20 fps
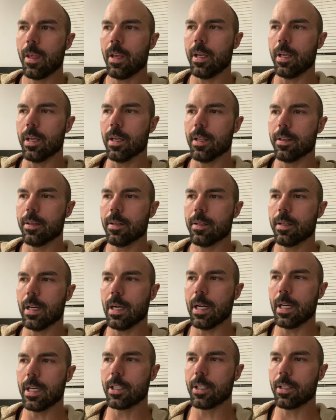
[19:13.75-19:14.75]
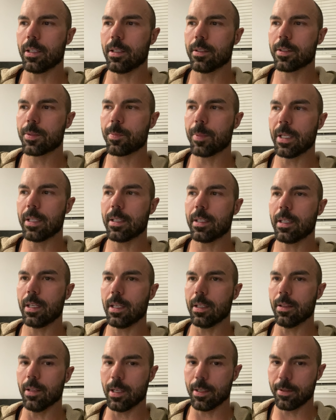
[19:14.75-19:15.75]
And I spent
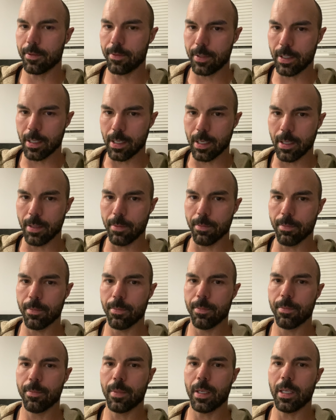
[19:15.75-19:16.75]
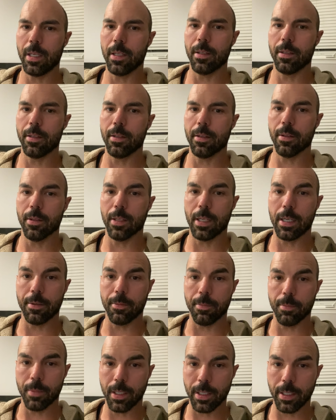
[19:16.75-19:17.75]
a lot of time and a lot of
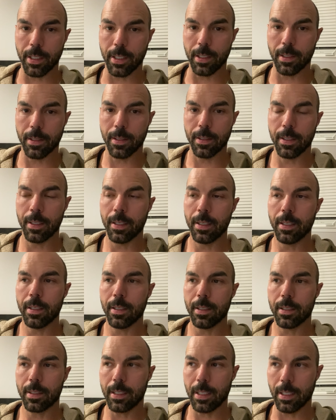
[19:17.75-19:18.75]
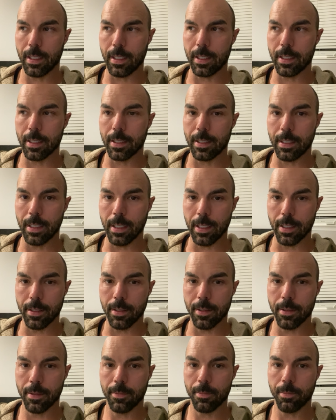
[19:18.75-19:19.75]
money getting it
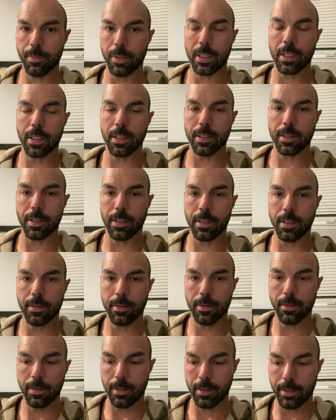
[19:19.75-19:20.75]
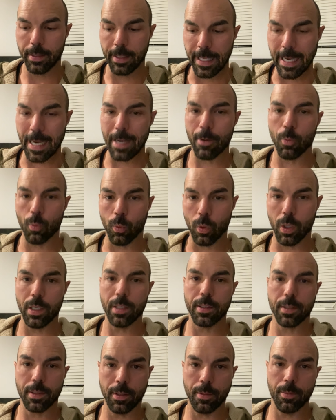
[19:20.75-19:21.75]
done because that
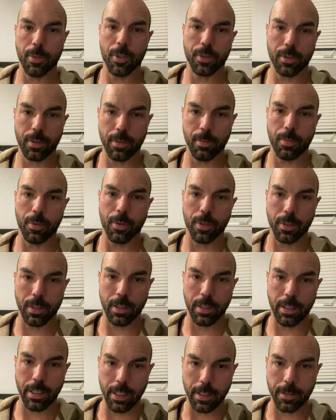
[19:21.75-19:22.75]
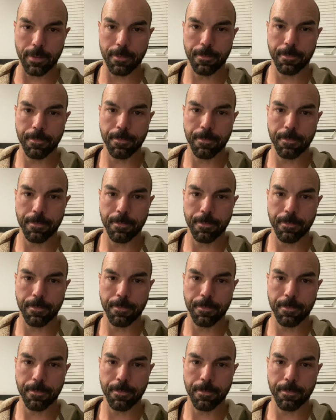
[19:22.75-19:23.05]
was the most important thing.